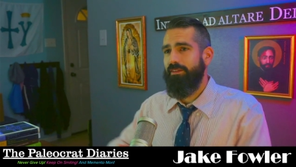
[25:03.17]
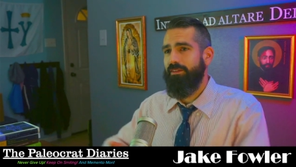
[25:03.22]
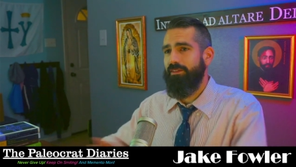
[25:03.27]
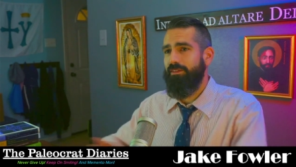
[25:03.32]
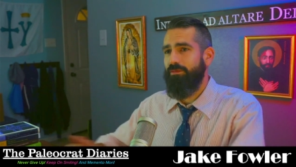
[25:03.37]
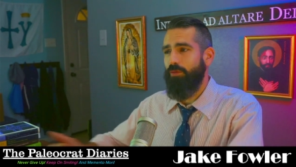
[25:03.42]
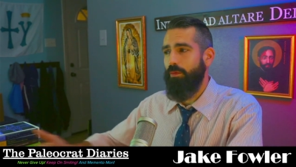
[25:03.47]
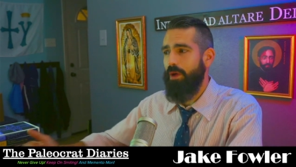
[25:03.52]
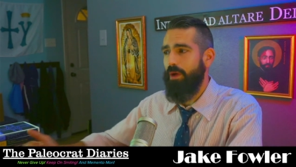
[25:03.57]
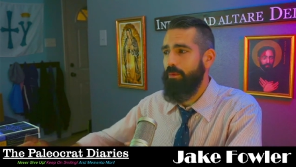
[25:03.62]

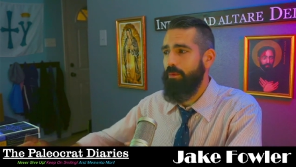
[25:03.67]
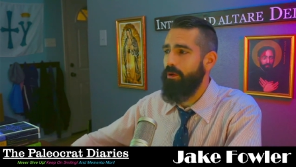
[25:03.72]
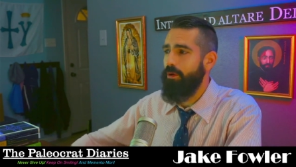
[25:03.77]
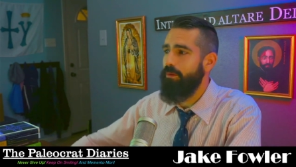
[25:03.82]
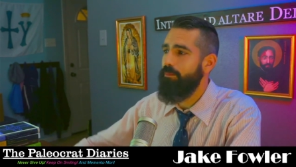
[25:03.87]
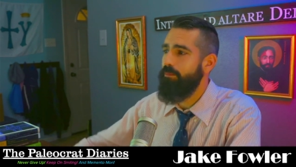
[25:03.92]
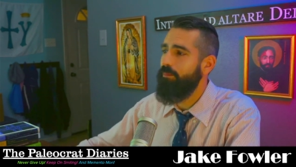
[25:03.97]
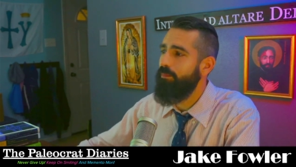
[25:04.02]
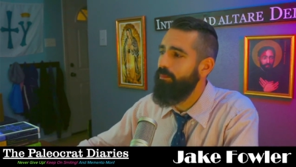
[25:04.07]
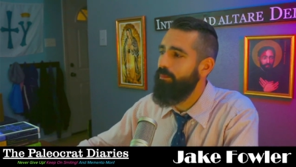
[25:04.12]
Remember,
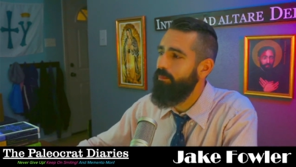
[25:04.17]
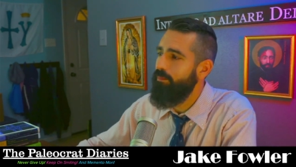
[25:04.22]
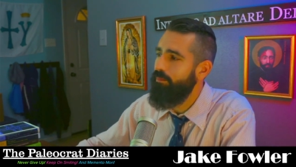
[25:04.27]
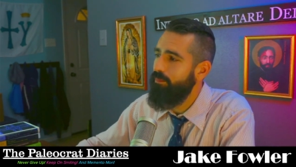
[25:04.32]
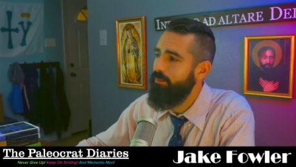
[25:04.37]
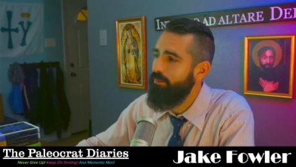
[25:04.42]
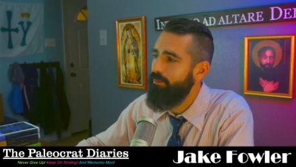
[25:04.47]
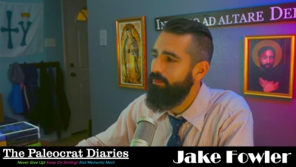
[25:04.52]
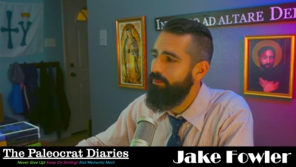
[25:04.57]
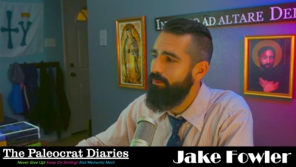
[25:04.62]

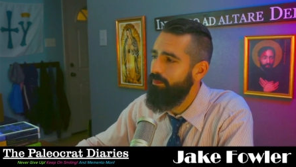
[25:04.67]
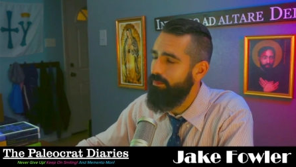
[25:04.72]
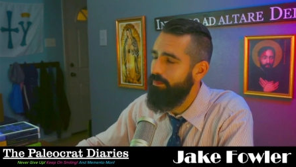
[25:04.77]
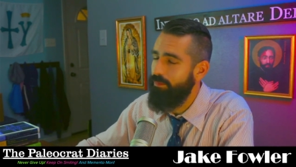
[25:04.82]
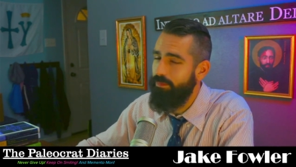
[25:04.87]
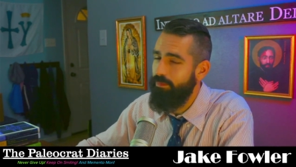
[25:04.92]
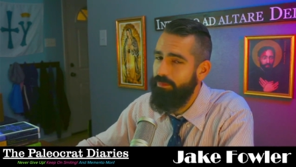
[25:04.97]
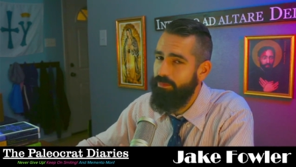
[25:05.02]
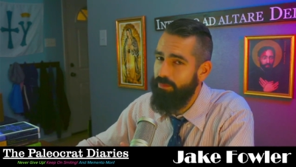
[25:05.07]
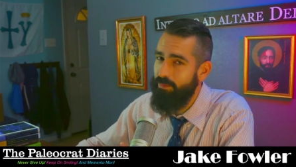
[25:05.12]

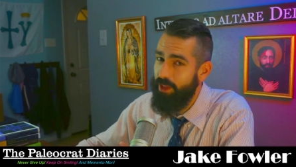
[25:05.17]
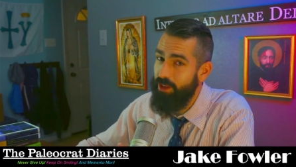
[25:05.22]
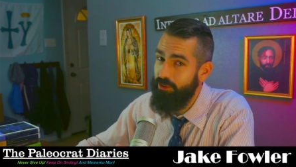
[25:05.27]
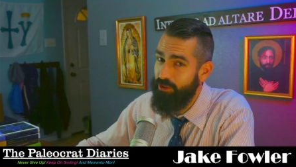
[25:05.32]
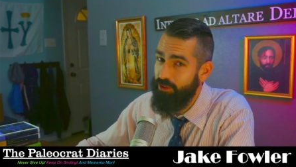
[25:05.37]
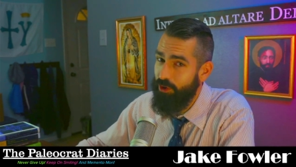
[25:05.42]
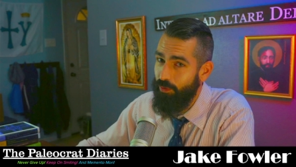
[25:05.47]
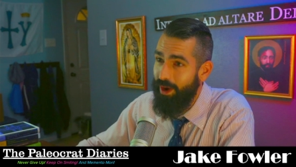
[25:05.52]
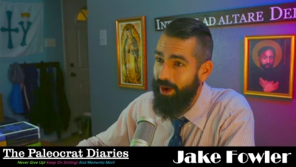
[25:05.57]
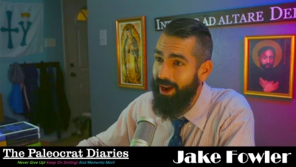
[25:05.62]
he's
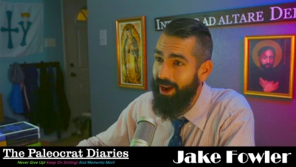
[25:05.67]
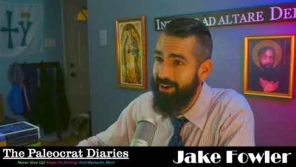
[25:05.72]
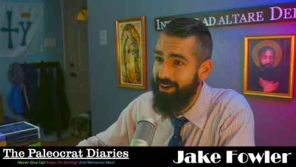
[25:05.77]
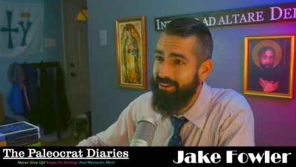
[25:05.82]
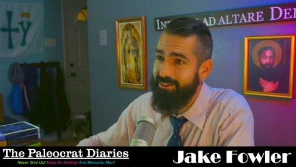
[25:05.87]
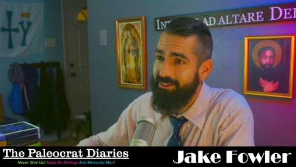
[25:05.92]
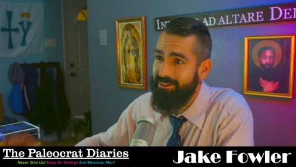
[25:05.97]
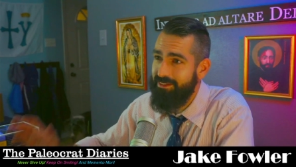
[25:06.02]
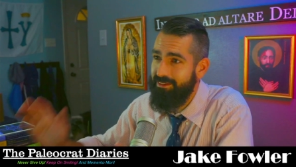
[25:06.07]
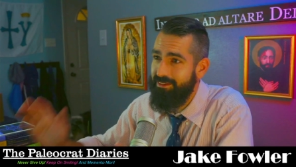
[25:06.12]

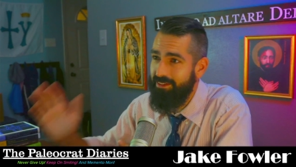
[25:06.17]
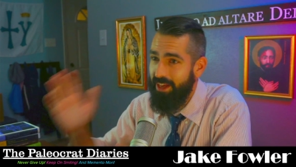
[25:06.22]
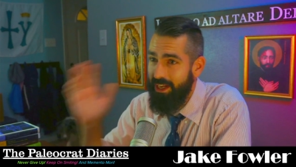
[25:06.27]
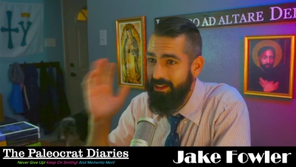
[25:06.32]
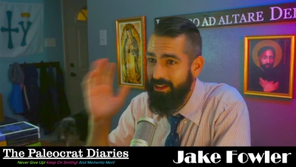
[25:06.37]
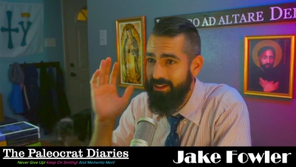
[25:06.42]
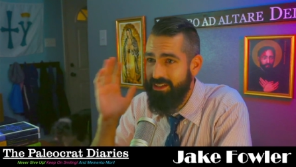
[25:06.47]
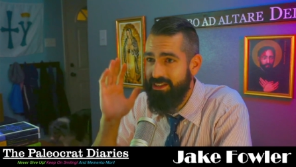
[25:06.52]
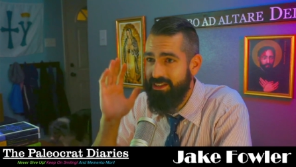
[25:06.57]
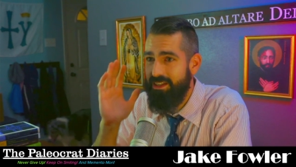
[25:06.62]
correct.
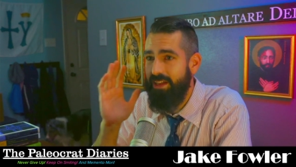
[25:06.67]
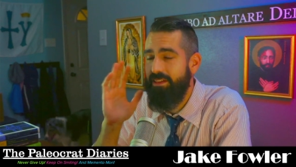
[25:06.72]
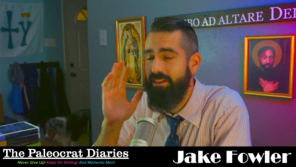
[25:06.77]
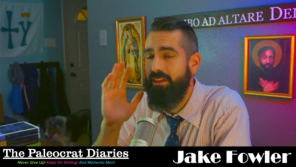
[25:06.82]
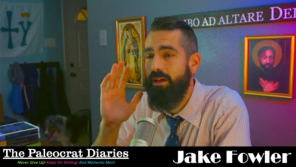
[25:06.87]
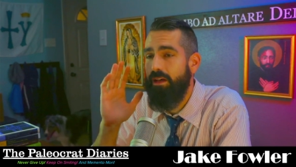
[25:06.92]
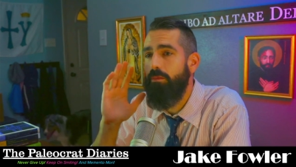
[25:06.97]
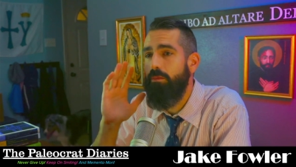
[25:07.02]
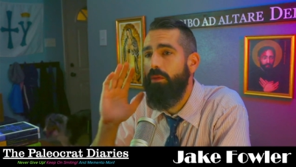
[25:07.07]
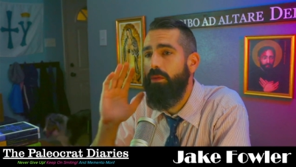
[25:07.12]
Nicholas sent
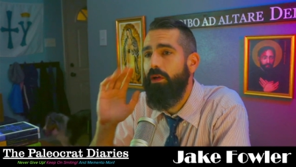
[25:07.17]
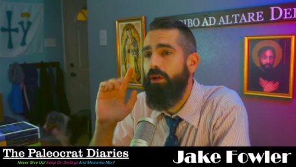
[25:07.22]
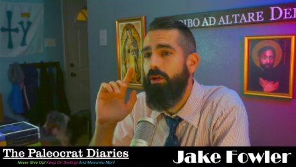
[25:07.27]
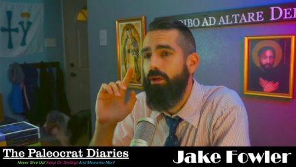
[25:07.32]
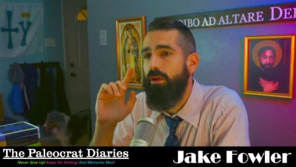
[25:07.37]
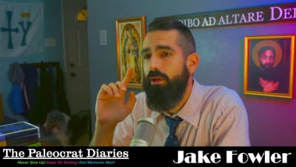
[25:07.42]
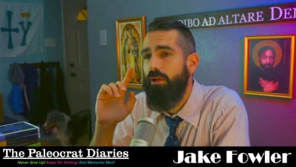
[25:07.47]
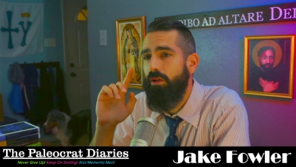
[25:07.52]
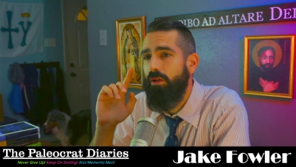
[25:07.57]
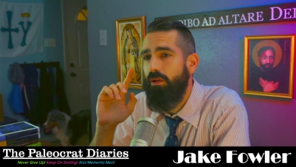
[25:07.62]
them
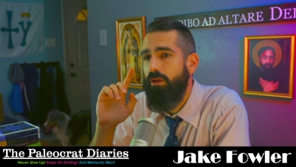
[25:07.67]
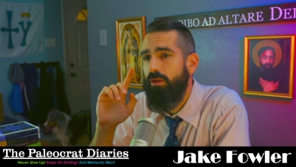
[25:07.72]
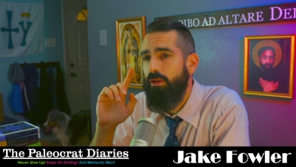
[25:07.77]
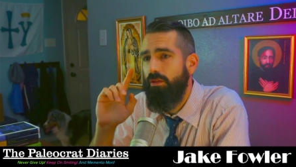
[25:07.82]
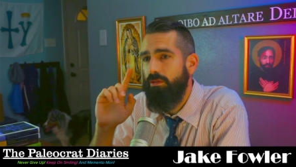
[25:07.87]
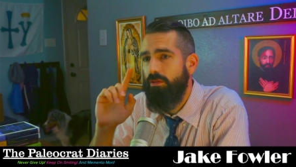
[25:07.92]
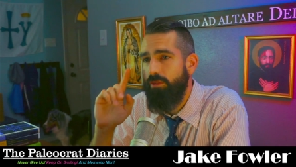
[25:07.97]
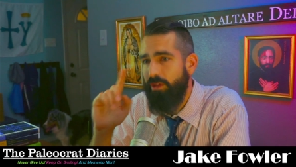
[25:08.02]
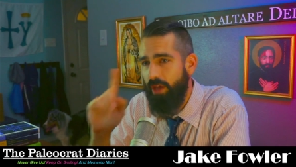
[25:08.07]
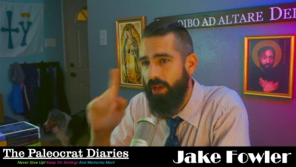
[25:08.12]

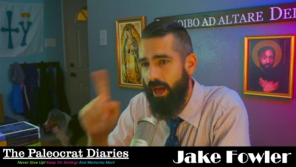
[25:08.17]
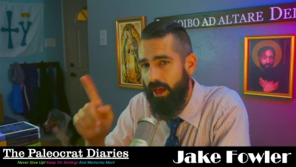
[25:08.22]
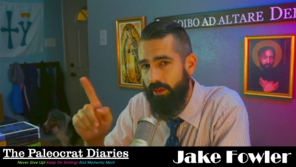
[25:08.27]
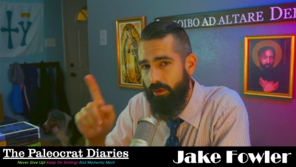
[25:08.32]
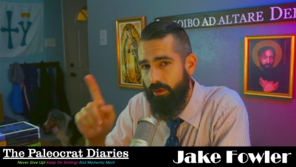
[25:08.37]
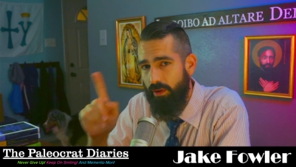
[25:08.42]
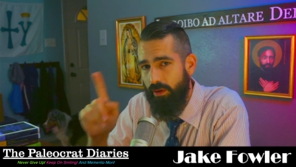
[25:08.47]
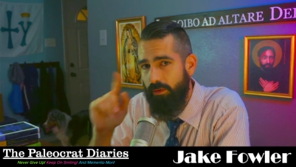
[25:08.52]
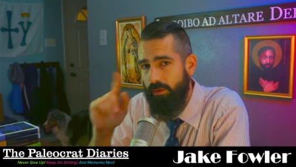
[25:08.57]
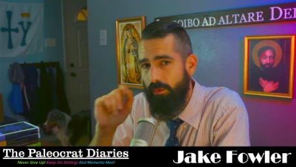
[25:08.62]
to gather
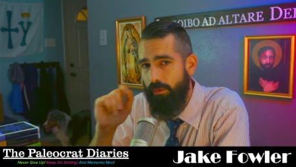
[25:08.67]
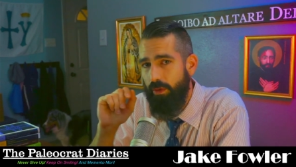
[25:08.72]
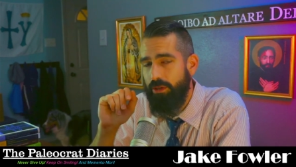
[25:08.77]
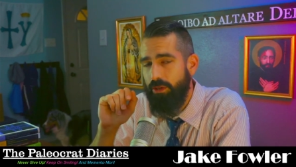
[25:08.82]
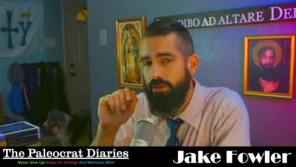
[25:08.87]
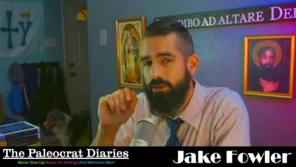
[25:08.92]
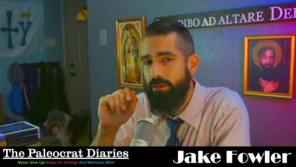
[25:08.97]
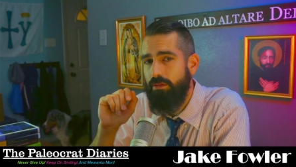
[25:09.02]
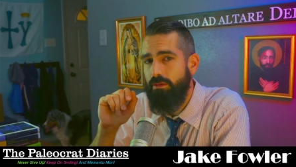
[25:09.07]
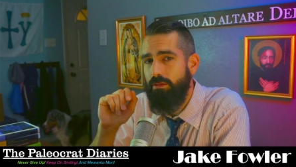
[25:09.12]

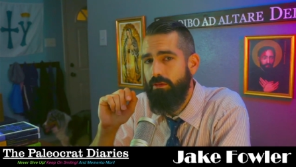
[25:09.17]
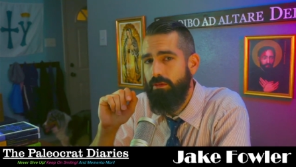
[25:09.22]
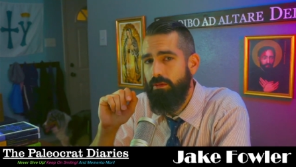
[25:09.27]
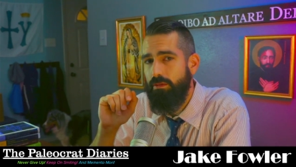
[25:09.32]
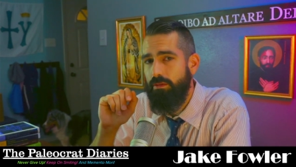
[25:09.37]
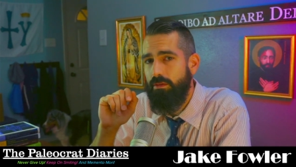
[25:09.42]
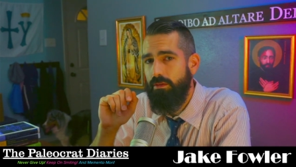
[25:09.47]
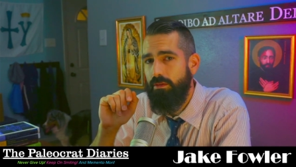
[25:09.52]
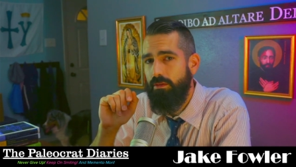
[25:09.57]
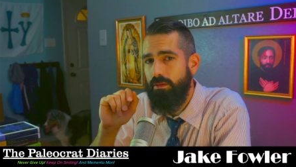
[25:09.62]
information,
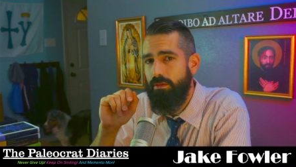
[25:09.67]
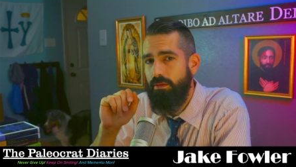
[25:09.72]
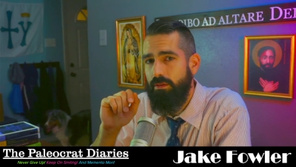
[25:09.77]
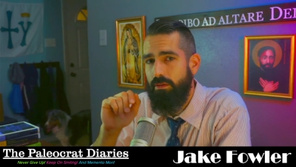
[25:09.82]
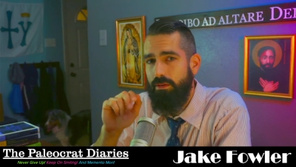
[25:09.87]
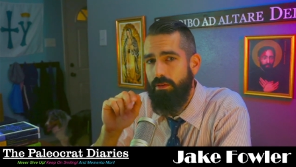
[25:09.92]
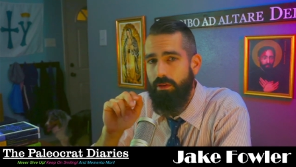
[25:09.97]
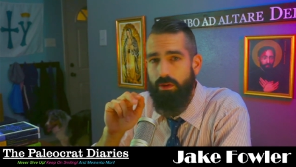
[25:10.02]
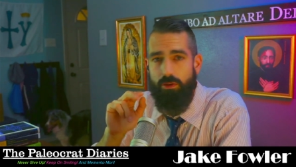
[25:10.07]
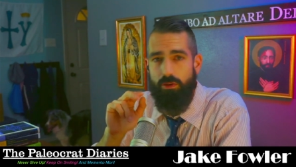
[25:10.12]

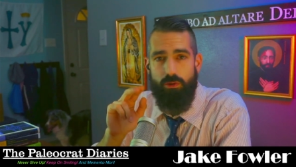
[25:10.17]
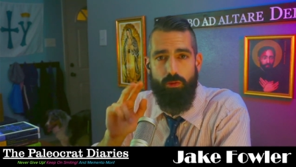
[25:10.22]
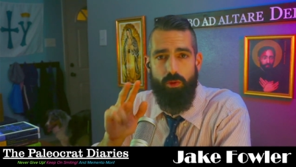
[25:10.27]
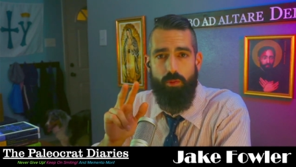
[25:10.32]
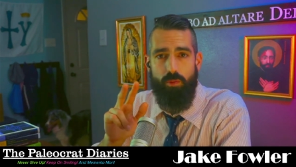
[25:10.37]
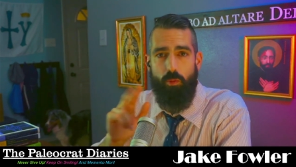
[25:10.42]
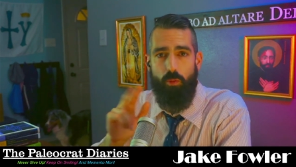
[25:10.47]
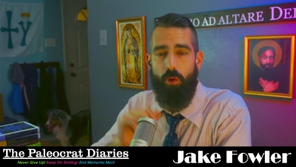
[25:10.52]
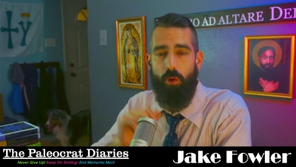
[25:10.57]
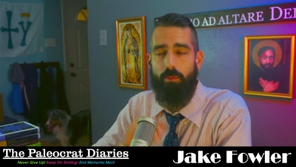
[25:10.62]
to
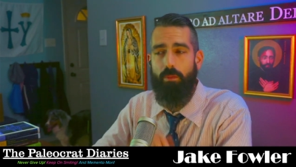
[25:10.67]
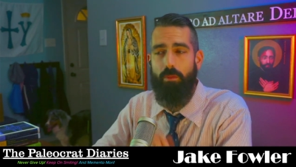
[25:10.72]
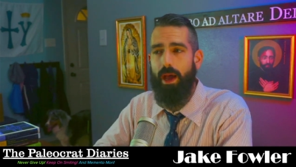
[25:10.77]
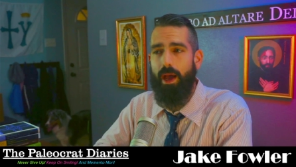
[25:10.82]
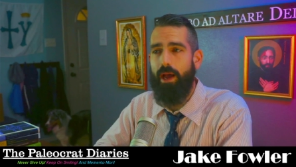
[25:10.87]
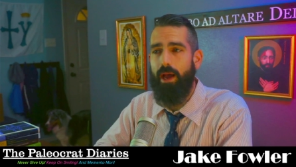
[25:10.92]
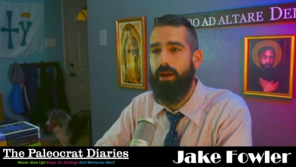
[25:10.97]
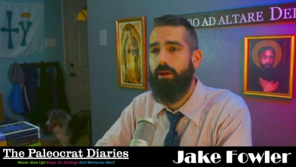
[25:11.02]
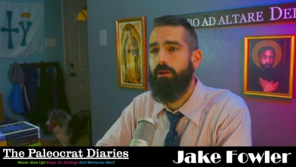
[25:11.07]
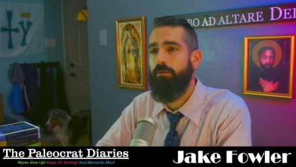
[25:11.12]
report
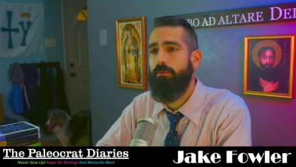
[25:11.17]
back.